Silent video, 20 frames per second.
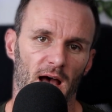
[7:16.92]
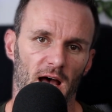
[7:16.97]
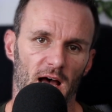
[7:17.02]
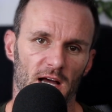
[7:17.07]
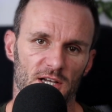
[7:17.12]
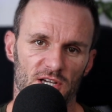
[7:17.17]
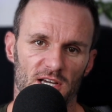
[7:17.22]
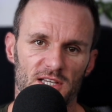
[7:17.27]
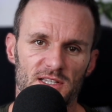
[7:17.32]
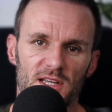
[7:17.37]

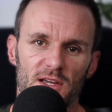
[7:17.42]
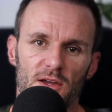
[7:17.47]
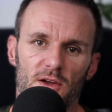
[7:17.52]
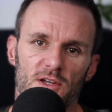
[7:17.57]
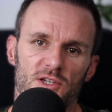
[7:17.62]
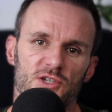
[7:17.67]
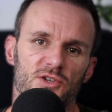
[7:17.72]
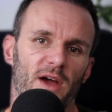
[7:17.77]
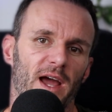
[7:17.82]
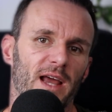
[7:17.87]
Adjusting her
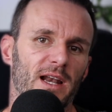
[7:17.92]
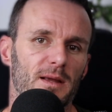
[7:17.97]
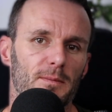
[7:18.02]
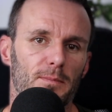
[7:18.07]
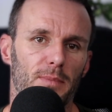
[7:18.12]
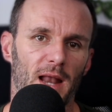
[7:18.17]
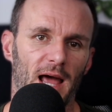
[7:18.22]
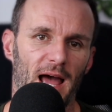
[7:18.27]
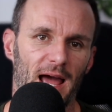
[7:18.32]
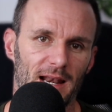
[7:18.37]
training
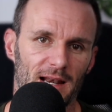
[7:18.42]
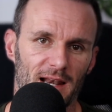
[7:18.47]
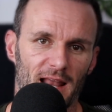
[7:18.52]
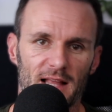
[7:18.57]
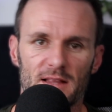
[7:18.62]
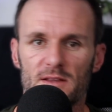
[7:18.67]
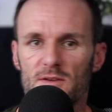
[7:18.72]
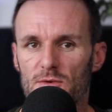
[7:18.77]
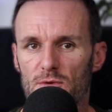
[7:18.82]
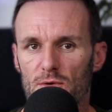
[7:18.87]
plan
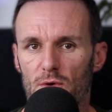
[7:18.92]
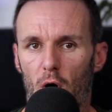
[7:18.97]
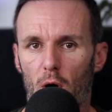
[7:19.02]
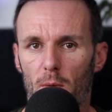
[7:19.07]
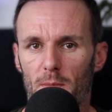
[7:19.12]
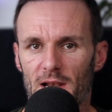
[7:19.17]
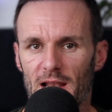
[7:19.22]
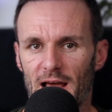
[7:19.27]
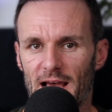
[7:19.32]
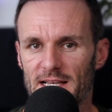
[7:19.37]
led to
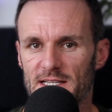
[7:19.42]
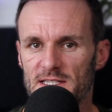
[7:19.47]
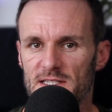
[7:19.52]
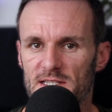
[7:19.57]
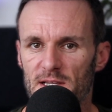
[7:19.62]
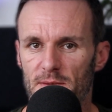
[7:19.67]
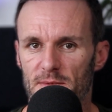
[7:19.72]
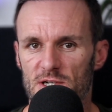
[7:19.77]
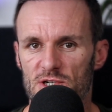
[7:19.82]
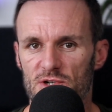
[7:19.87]
normalized
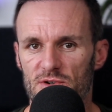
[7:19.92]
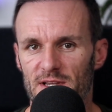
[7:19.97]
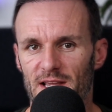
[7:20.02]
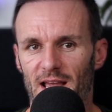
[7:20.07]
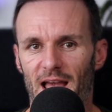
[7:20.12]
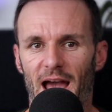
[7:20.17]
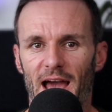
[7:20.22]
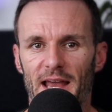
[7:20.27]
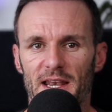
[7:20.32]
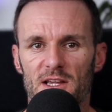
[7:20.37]
symmetry
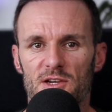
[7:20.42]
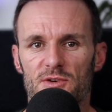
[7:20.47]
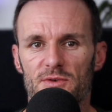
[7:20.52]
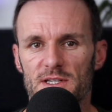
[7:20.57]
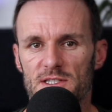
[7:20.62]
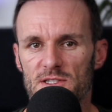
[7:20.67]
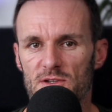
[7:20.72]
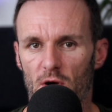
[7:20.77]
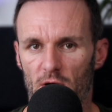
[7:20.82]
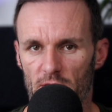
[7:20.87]
and
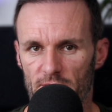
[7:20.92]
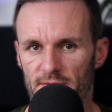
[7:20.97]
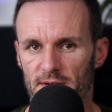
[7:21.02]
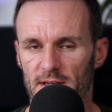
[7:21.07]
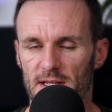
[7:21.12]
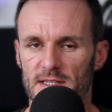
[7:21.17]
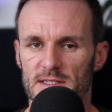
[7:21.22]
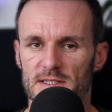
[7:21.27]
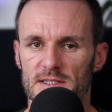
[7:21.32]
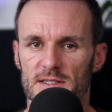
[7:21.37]
increased
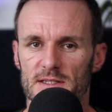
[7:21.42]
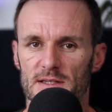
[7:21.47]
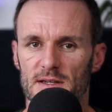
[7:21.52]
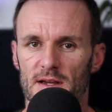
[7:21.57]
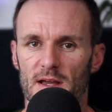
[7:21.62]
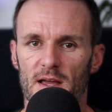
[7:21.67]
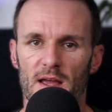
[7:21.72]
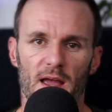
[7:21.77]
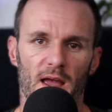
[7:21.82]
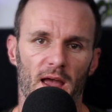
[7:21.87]
confidence.
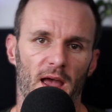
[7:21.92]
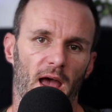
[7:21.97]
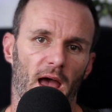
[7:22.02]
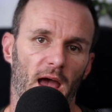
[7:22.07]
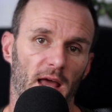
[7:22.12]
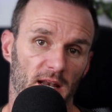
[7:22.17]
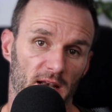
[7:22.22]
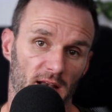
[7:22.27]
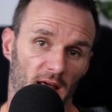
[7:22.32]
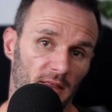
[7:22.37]

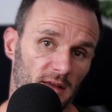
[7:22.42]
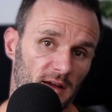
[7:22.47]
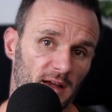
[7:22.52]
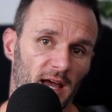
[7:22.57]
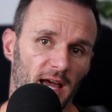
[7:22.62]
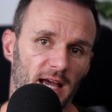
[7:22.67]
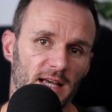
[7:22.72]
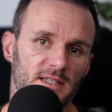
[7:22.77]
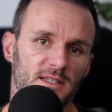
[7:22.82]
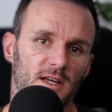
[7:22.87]
In another
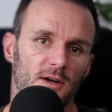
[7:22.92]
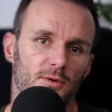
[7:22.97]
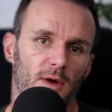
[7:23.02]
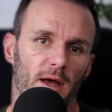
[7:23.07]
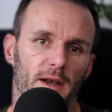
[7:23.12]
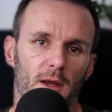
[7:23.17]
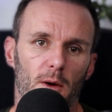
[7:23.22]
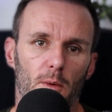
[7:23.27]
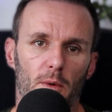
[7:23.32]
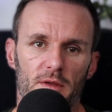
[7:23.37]
case, a
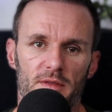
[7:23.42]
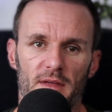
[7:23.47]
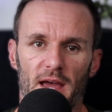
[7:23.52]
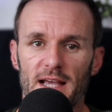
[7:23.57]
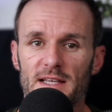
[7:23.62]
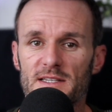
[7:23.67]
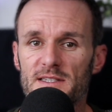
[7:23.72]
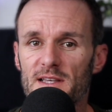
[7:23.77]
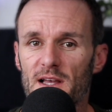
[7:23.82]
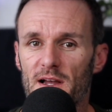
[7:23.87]
runner with
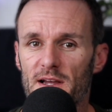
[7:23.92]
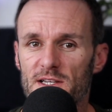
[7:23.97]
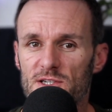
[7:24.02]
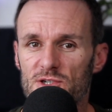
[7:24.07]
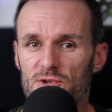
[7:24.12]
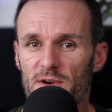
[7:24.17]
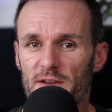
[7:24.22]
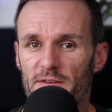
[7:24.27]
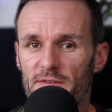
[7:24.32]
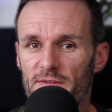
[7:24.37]
ACL
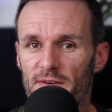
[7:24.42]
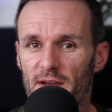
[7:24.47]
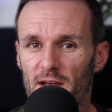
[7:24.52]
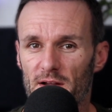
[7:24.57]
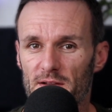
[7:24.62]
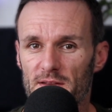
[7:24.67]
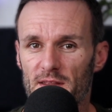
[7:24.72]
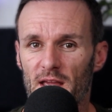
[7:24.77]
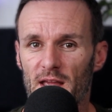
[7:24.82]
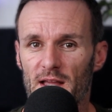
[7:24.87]
injury
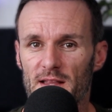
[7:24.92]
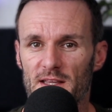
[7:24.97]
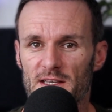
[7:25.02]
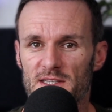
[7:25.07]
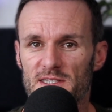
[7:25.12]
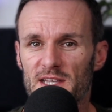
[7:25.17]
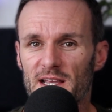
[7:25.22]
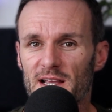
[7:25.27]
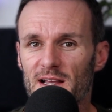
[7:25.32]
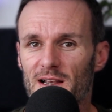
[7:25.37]
failed the
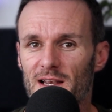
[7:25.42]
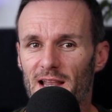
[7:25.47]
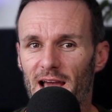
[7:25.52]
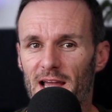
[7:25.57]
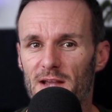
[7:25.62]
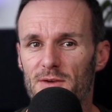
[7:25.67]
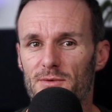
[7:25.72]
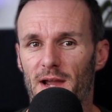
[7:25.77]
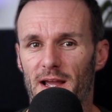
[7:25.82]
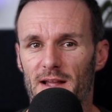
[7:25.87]
single
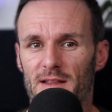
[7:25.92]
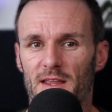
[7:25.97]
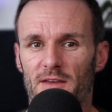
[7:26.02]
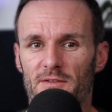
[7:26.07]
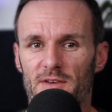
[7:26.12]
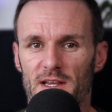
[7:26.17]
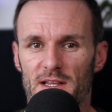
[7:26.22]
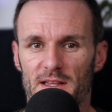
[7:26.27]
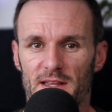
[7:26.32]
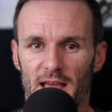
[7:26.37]
leg
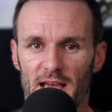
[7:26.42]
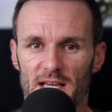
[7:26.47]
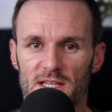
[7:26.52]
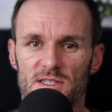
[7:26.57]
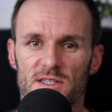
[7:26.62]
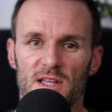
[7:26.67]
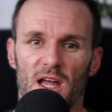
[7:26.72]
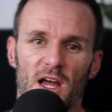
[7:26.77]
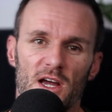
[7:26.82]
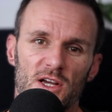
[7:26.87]
reactivity
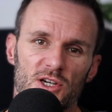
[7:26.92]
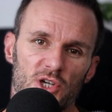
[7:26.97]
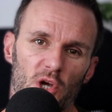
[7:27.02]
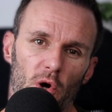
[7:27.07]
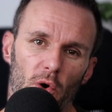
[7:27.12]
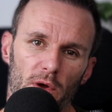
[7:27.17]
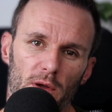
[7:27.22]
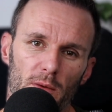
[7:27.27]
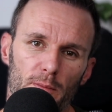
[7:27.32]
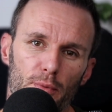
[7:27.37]
test,
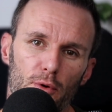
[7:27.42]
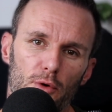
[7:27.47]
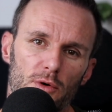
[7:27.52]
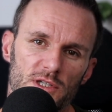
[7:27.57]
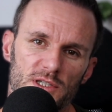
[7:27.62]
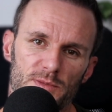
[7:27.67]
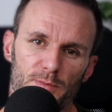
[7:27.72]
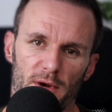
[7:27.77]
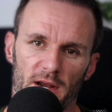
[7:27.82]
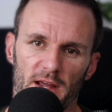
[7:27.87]
showing poor
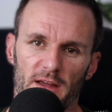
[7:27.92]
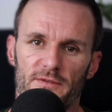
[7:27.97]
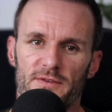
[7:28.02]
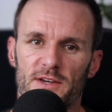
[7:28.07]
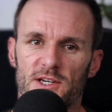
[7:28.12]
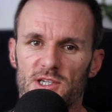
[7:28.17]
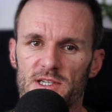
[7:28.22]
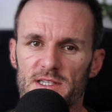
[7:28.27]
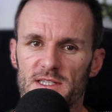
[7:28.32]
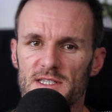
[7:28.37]
spring
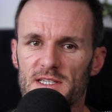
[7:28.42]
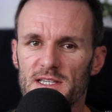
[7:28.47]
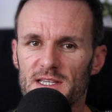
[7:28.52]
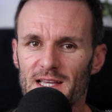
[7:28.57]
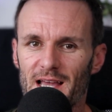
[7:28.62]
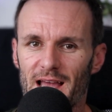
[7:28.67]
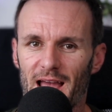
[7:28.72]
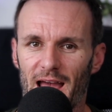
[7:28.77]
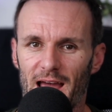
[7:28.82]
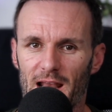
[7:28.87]
efficiency
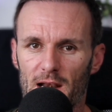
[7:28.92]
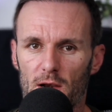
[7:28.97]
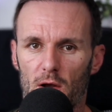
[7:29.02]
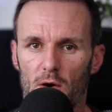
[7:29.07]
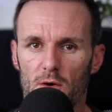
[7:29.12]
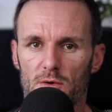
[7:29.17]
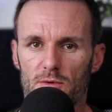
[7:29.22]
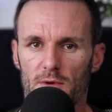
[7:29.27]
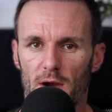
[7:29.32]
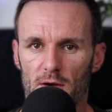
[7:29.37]
and
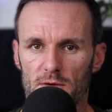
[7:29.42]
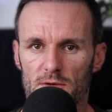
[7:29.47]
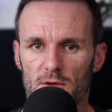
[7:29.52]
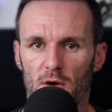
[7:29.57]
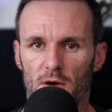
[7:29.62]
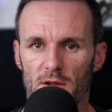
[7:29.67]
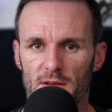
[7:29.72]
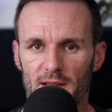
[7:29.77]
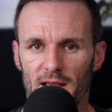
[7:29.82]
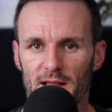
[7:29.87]
long ground
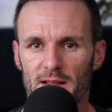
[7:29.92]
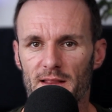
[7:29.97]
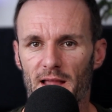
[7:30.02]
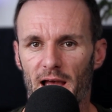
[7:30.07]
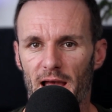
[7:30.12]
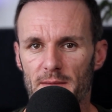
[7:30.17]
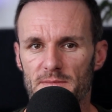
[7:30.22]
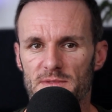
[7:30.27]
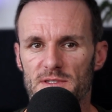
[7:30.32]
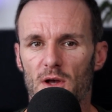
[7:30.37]
contact
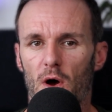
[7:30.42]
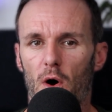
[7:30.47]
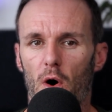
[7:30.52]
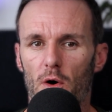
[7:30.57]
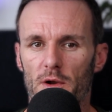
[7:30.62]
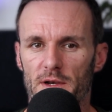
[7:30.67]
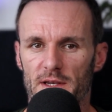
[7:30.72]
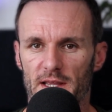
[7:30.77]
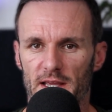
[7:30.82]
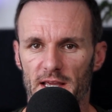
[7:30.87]
times
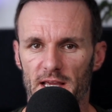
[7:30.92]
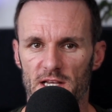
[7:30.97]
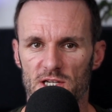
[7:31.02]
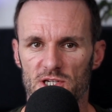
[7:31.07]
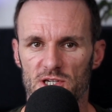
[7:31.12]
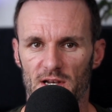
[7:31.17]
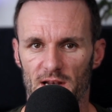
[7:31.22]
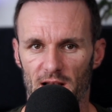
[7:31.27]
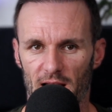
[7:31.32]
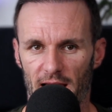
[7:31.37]
on the
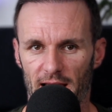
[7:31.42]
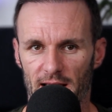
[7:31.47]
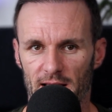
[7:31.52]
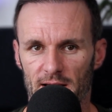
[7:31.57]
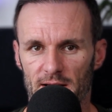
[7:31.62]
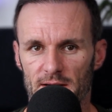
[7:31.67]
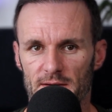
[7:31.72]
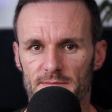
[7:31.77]
injured leg.